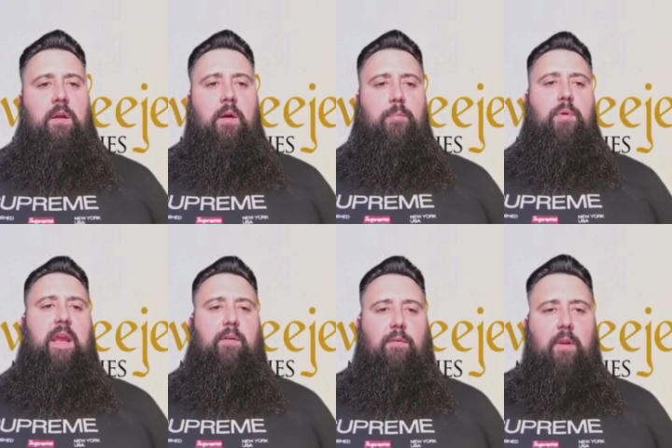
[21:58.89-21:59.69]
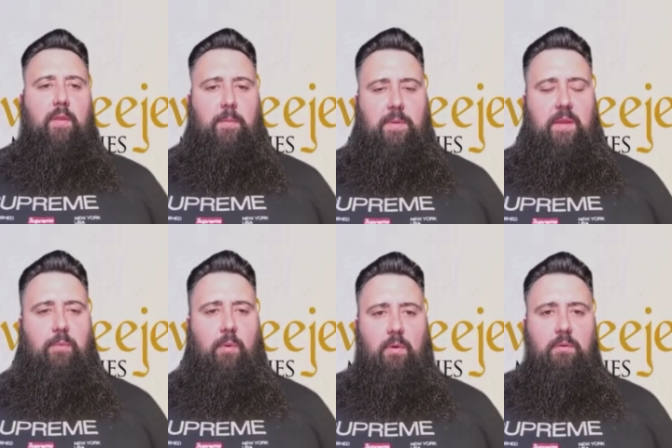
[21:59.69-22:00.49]
a break for other
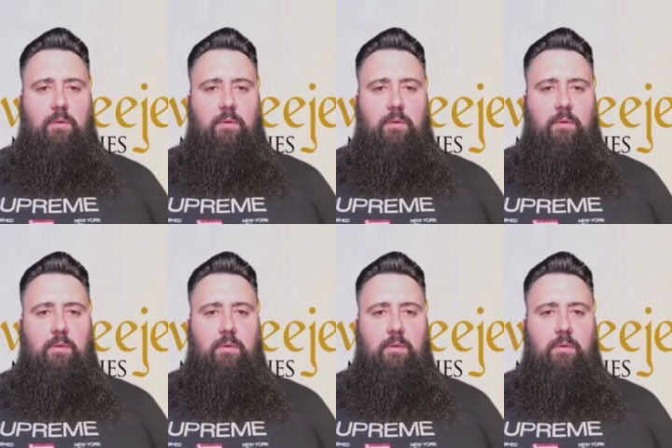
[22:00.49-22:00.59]
people.